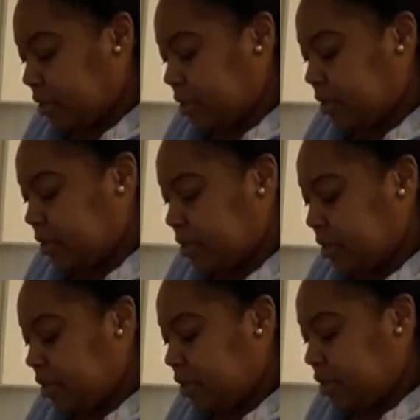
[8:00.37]

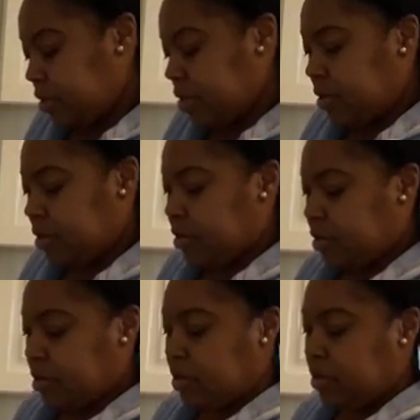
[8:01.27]

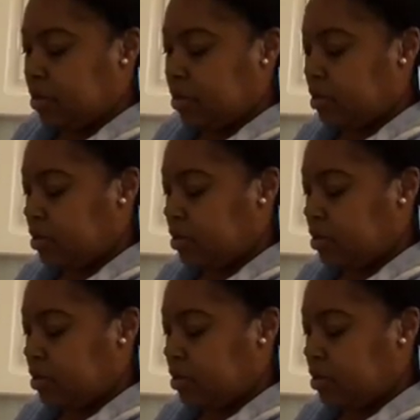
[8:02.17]
Nothing is said.